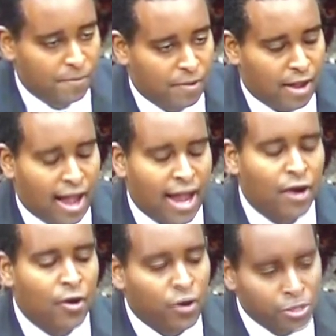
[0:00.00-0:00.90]
I
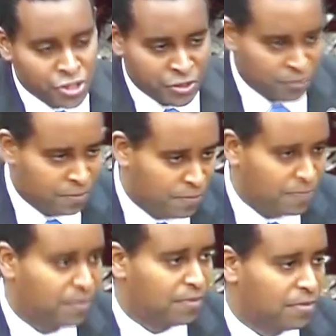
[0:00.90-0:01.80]
urge you,
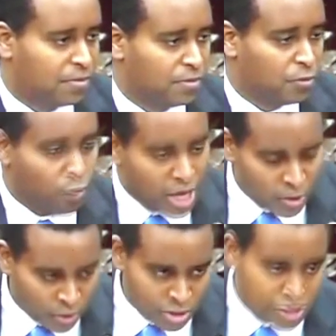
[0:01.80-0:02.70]
we
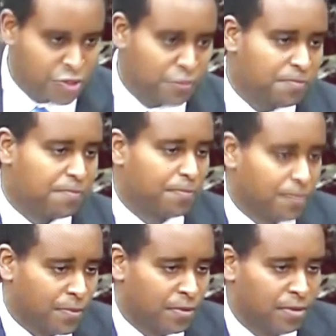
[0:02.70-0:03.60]
urge you,
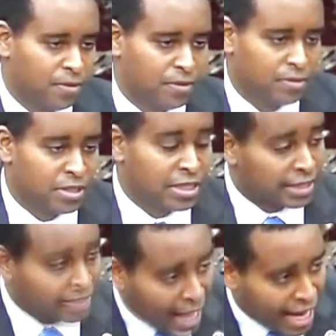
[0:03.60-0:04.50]
to
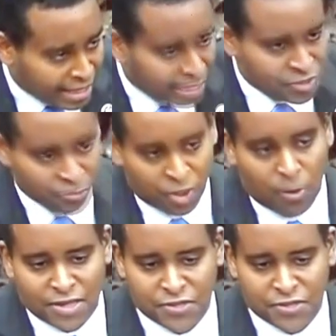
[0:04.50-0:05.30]
decline his request,